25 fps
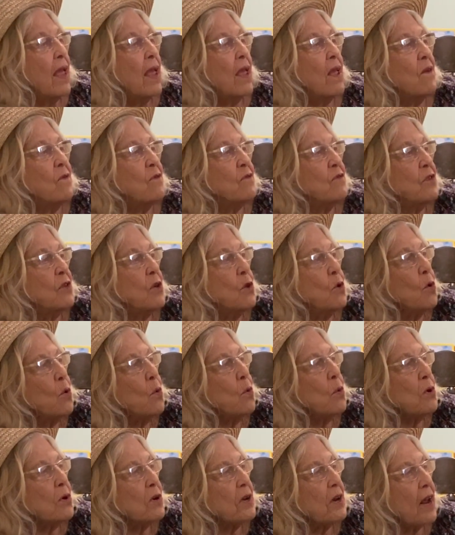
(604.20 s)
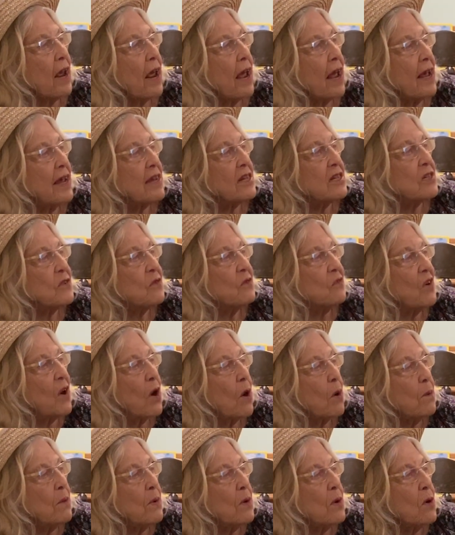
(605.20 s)
If you were to ask
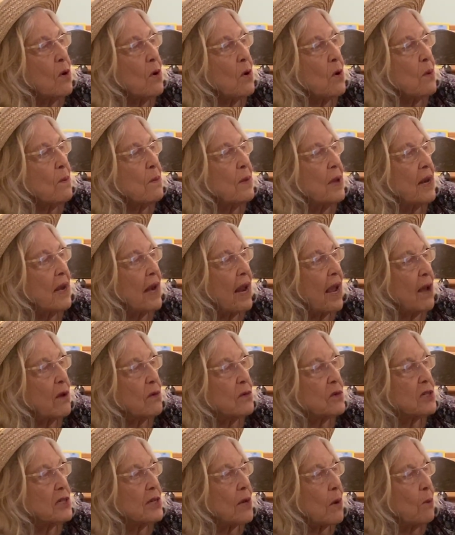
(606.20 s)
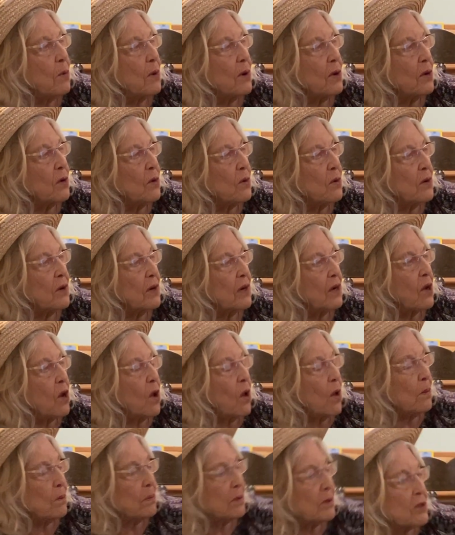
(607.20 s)
Farmer Herman how someone could
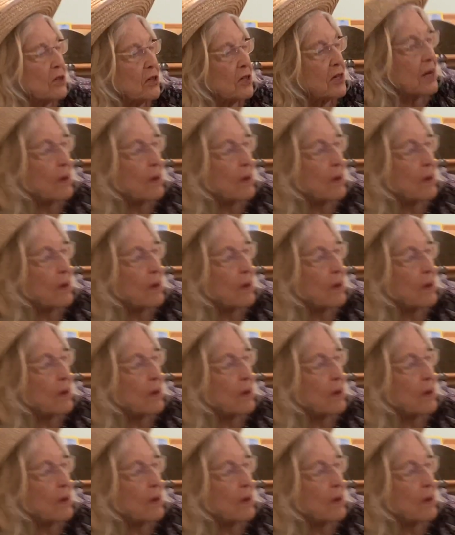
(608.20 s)
accomplish